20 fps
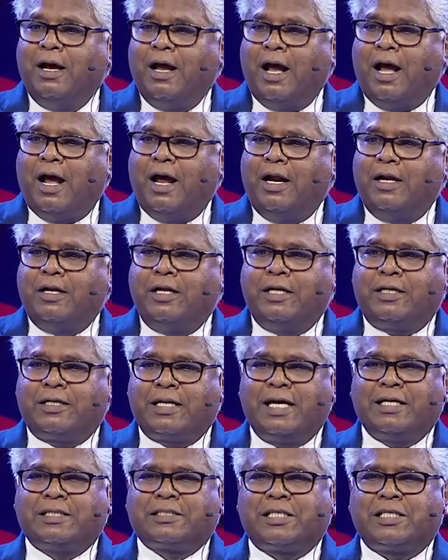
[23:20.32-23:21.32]
And he
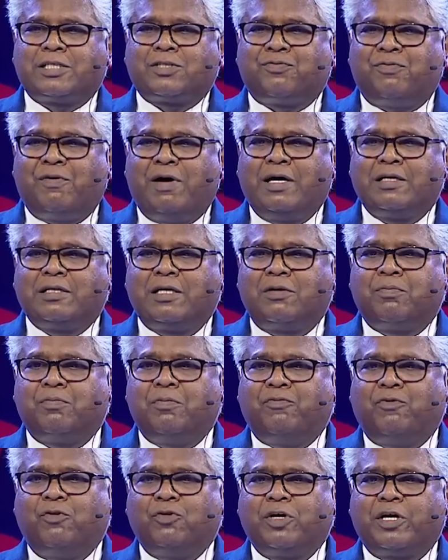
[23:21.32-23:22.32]
takes his father
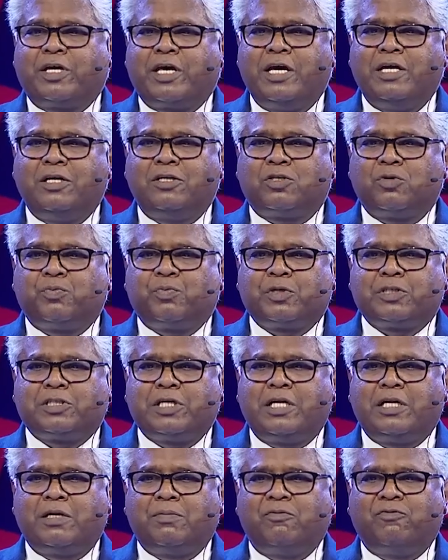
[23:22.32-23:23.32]
before the king to
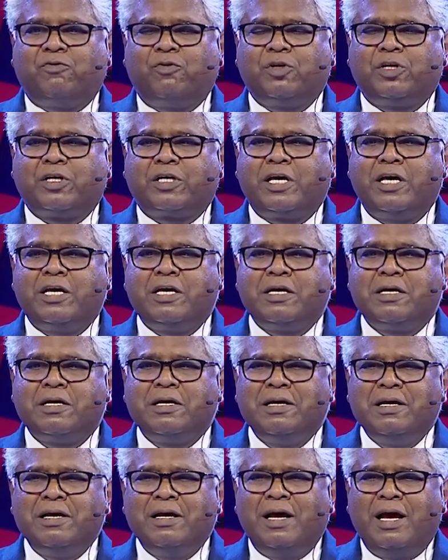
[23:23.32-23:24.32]
present him before the king.
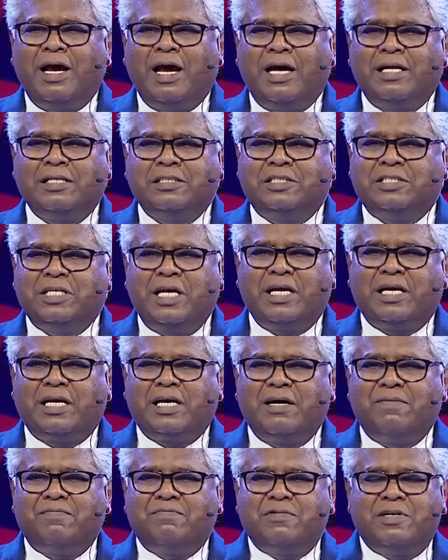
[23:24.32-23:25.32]
And
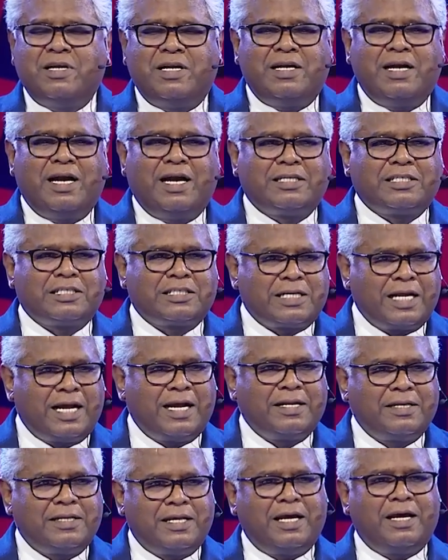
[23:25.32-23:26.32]
Jacob did not
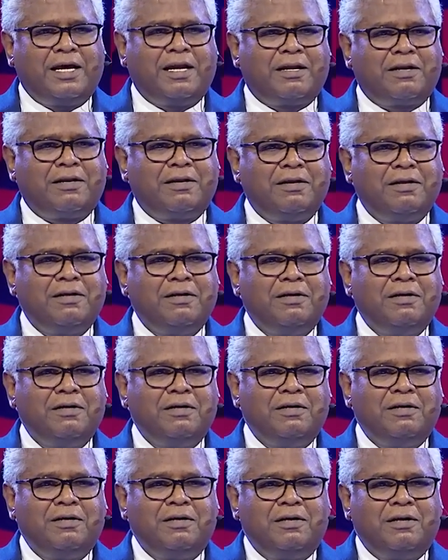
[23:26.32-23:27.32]
stand there
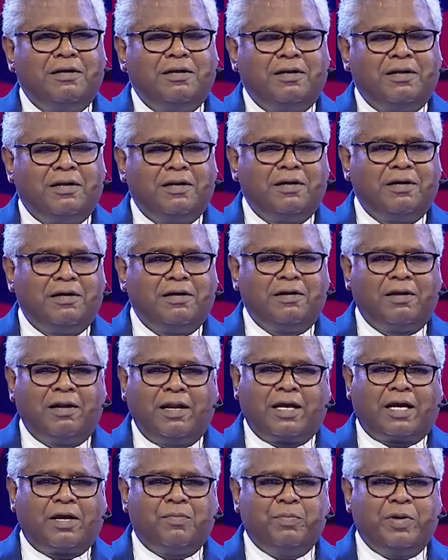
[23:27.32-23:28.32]

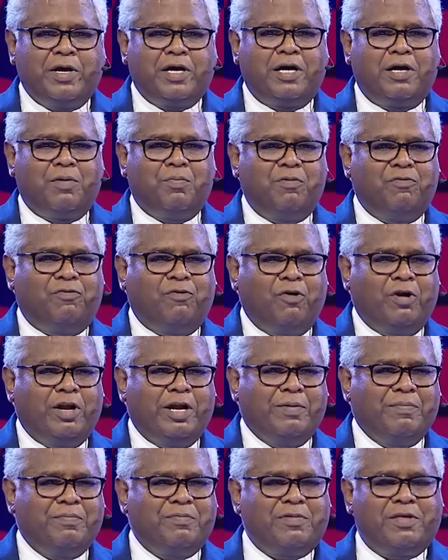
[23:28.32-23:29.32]
like a beggar before
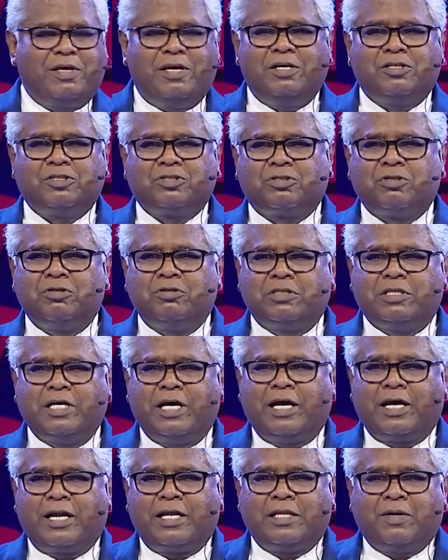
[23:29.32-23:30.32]
him. He stood
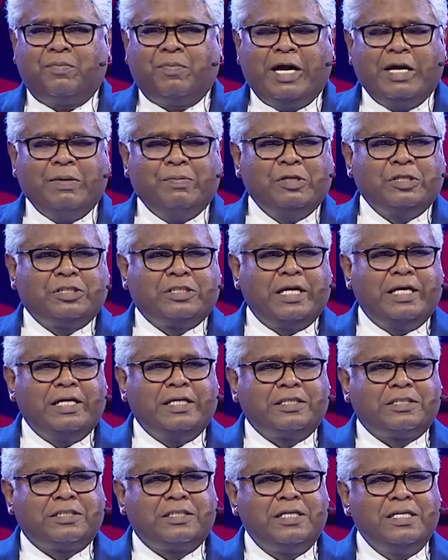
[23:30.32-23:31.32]
there, and the Bible
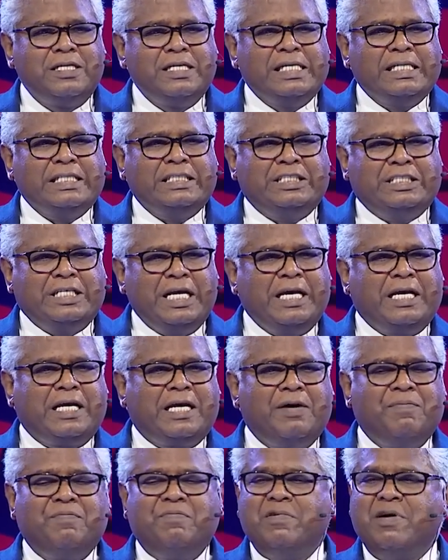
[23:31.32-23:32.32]
says,
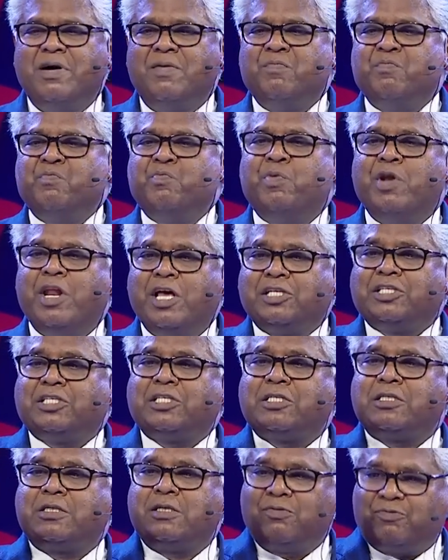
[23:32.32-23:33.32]
Jacob
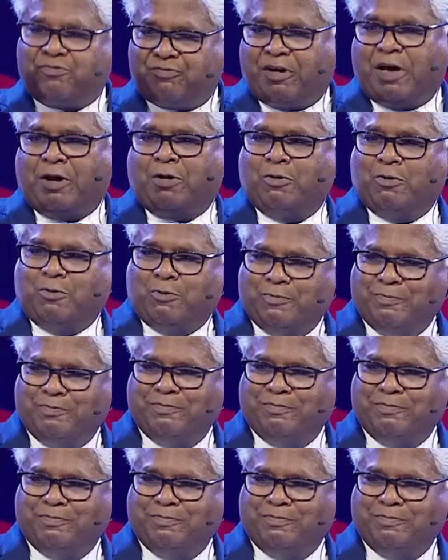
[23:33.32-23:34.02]
blessed Pharaoh.